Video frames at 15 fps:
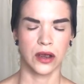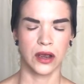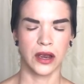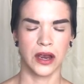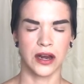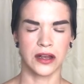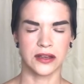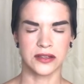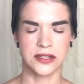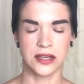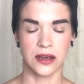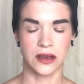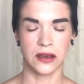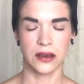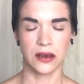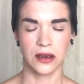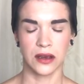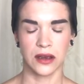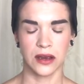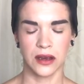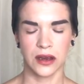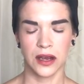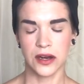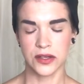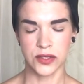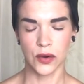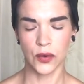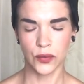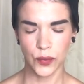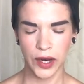It is in its
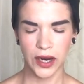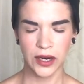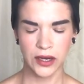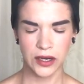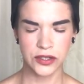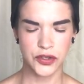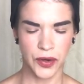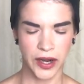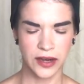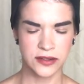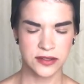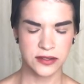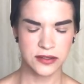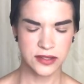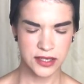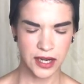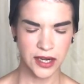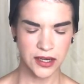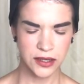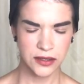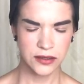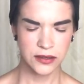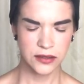own way a trans state,